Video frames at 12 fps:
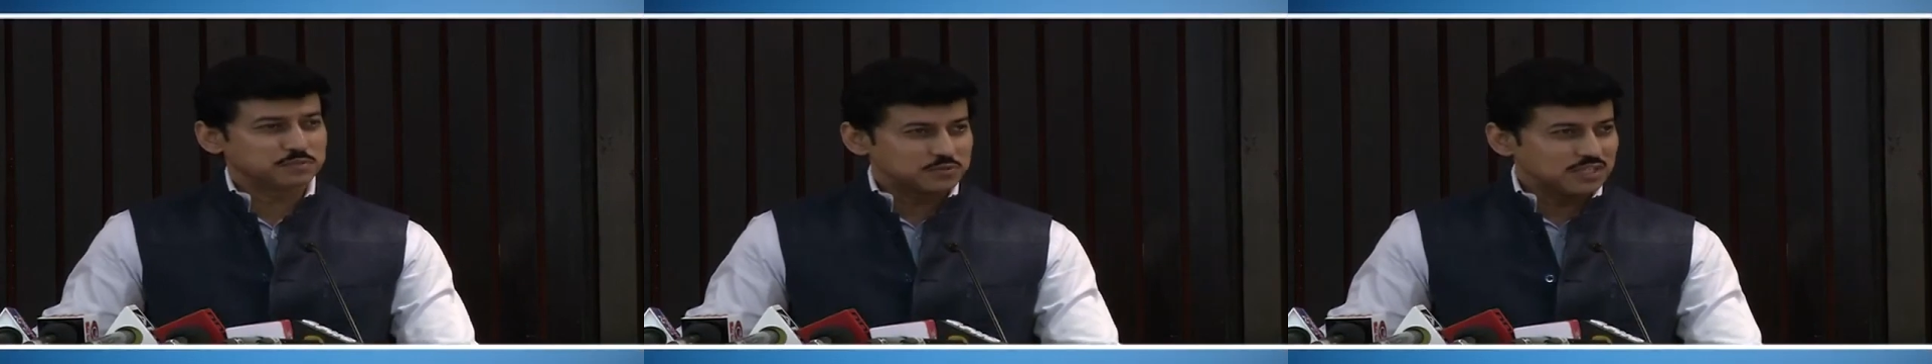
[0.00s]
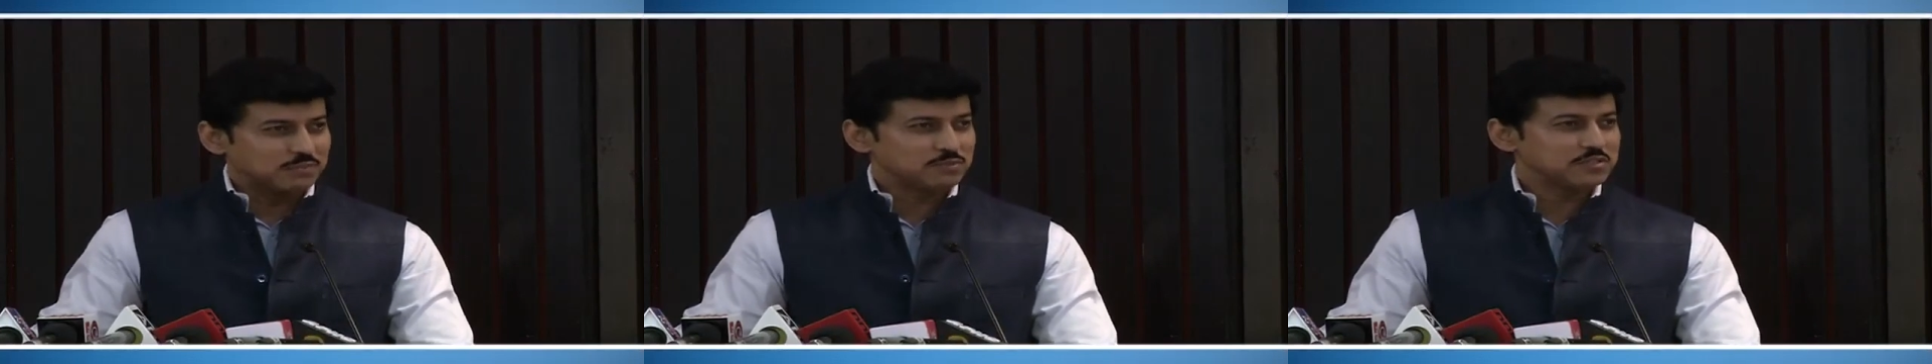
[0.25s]
to
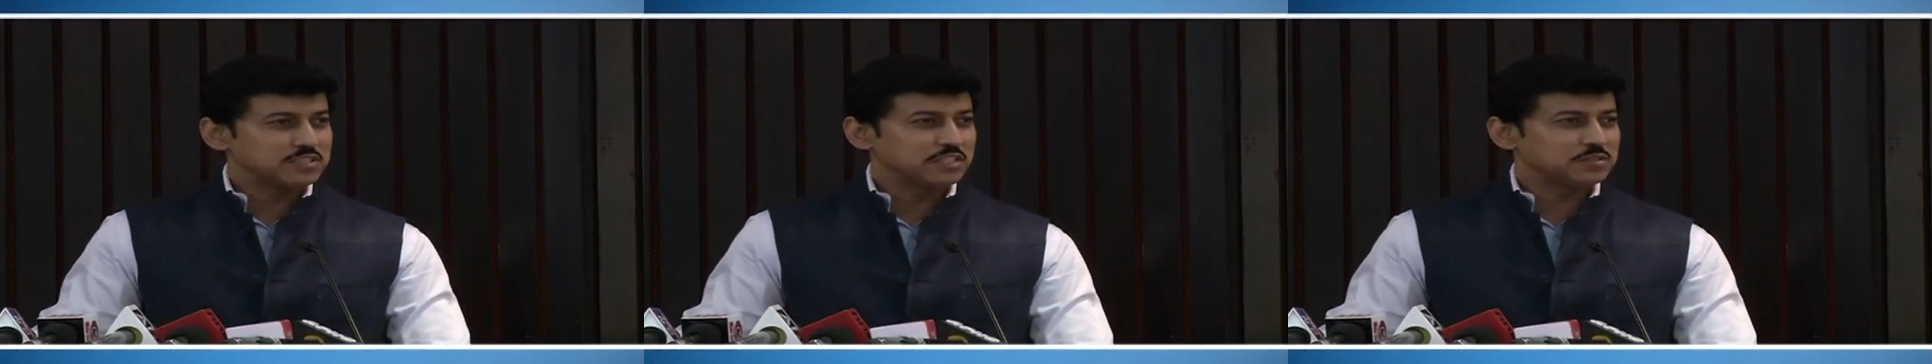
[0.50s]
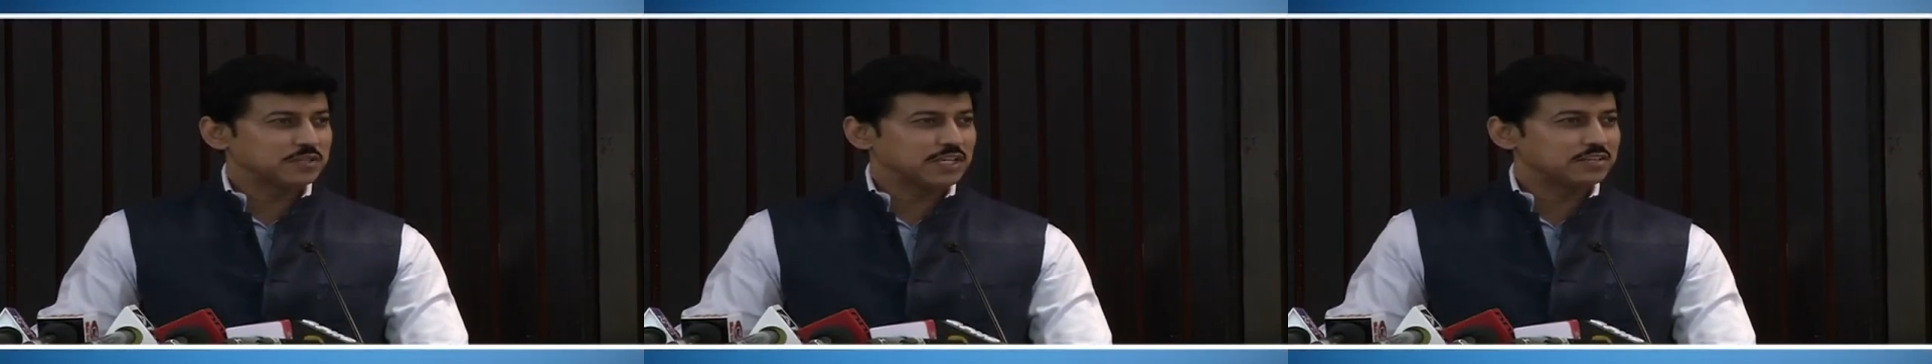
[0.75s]
come here
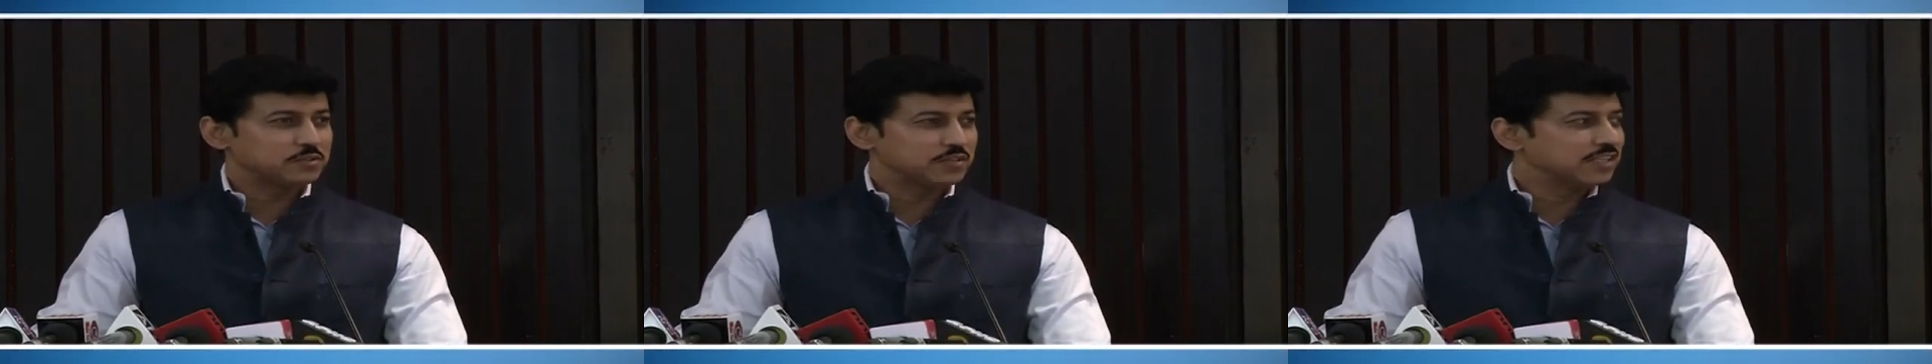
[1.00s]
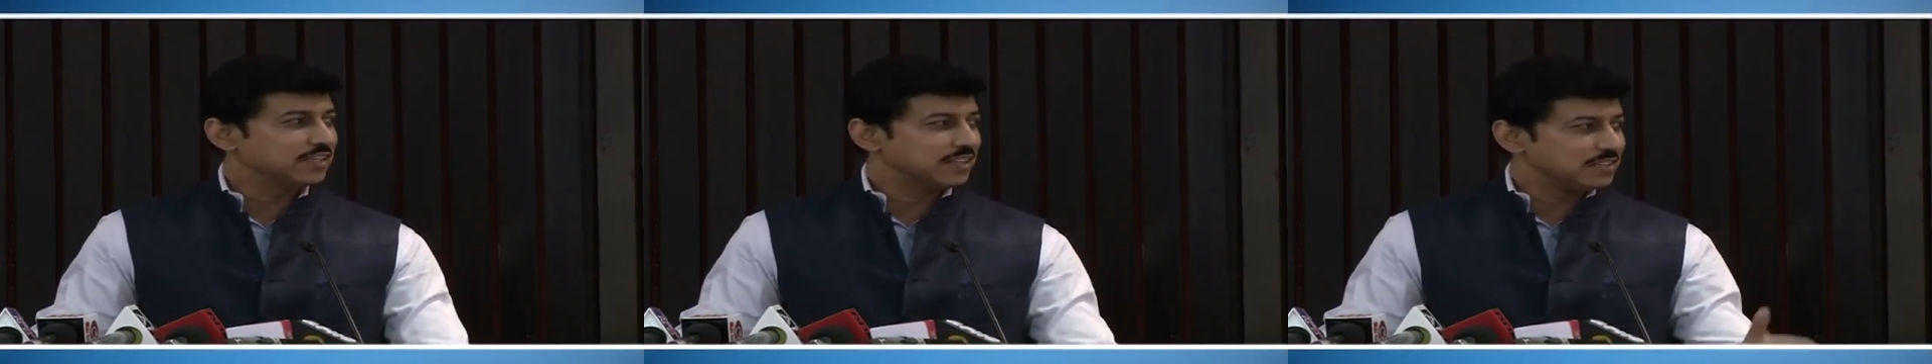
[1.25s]
together
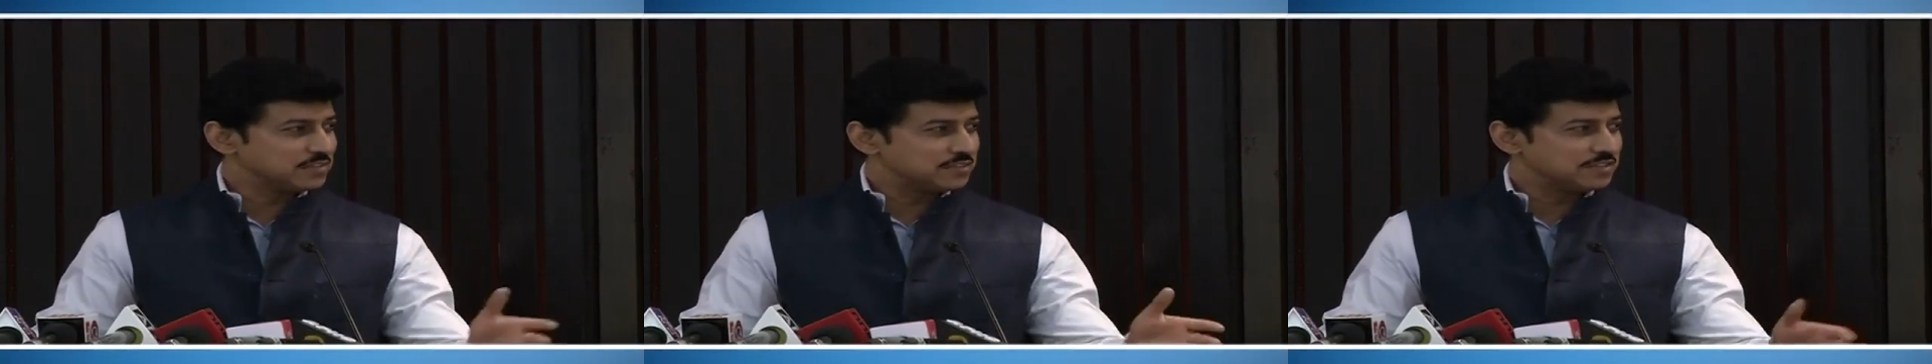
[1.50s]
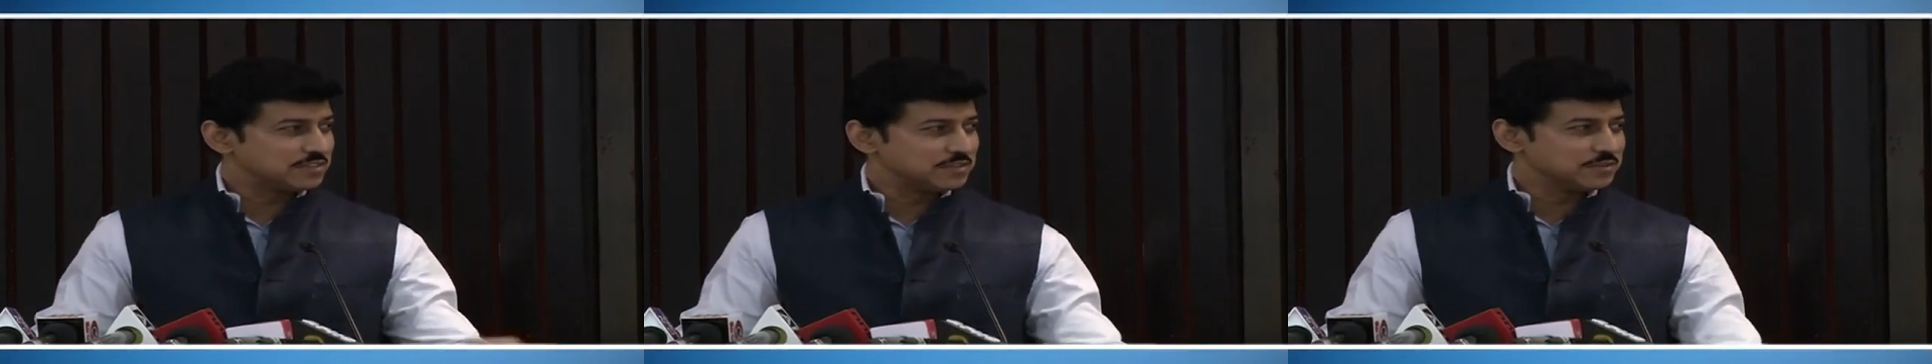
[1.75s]
today and
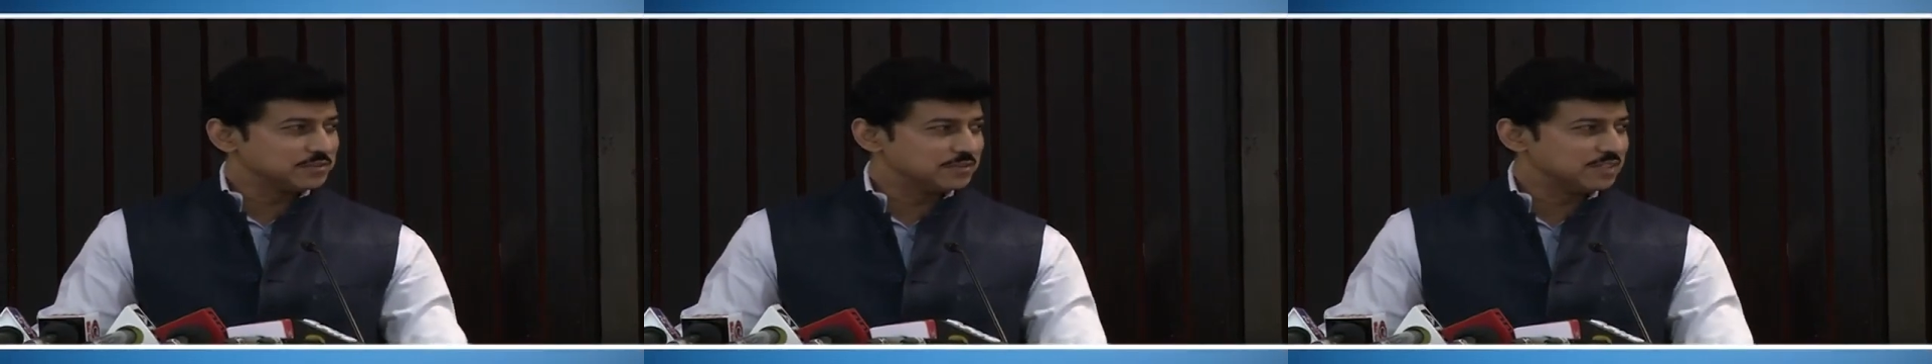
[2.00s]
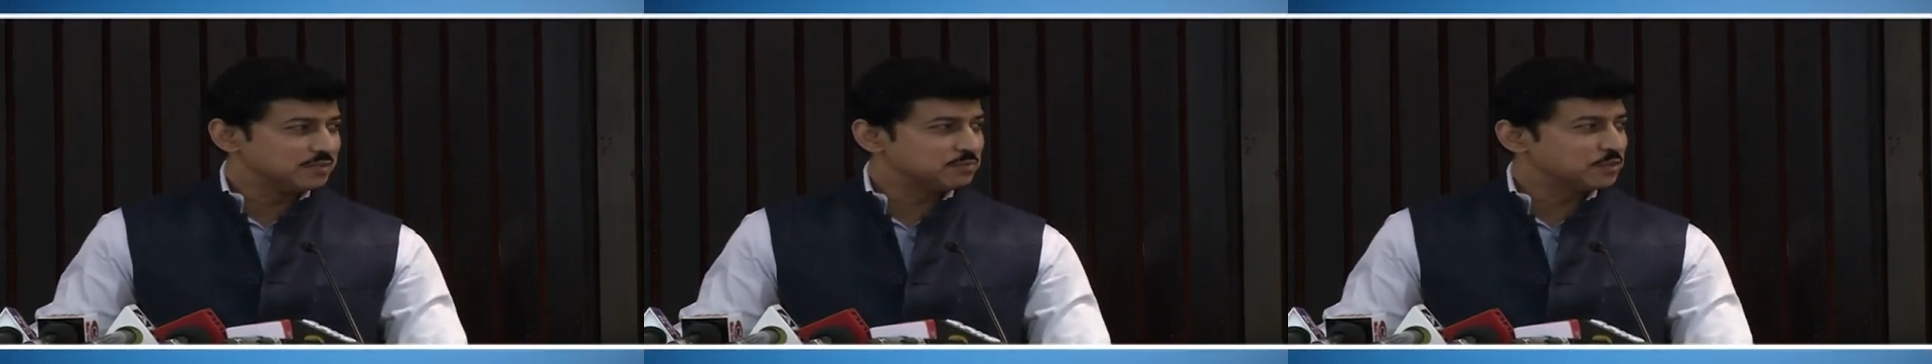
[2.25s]
to